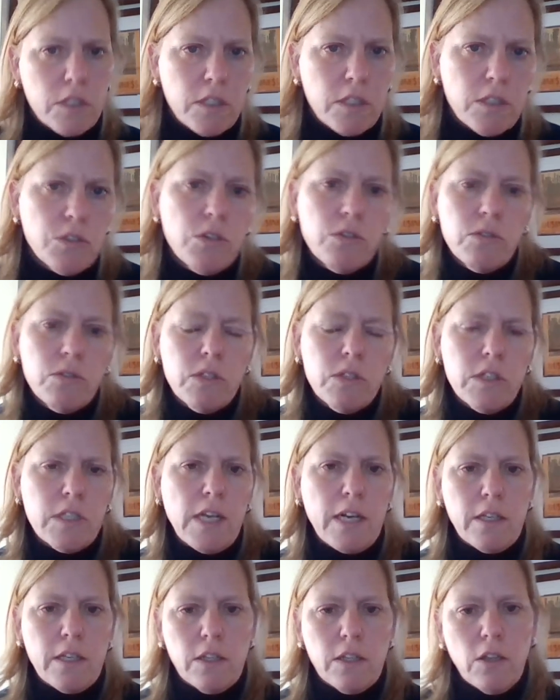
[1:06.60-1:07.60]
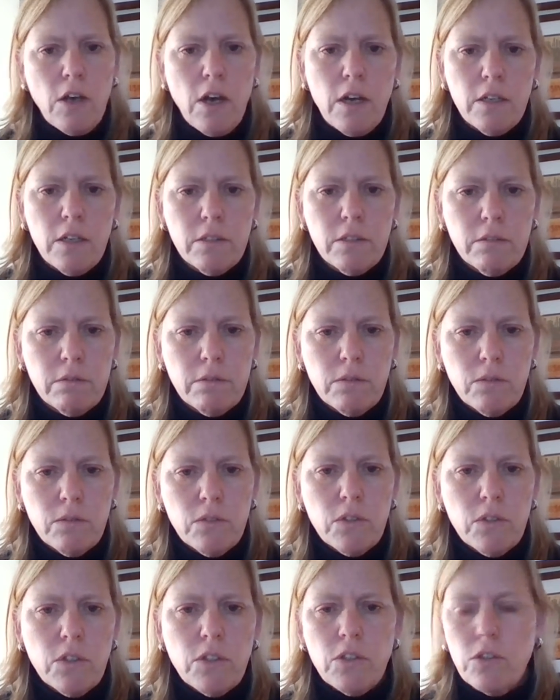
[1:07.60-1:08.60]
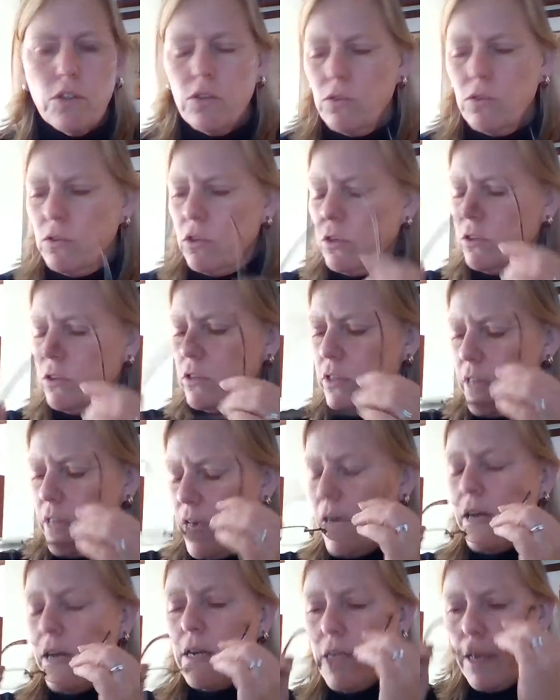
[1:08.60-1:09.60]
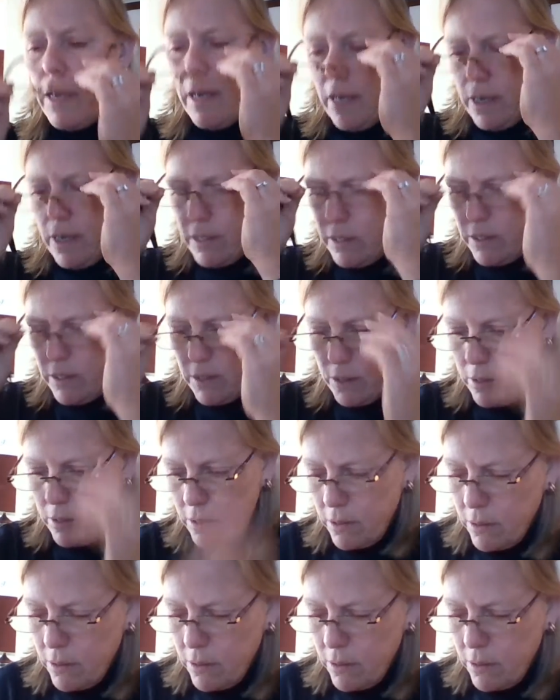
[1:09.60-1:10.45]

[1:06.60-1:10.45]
Newton's second law. You learned that as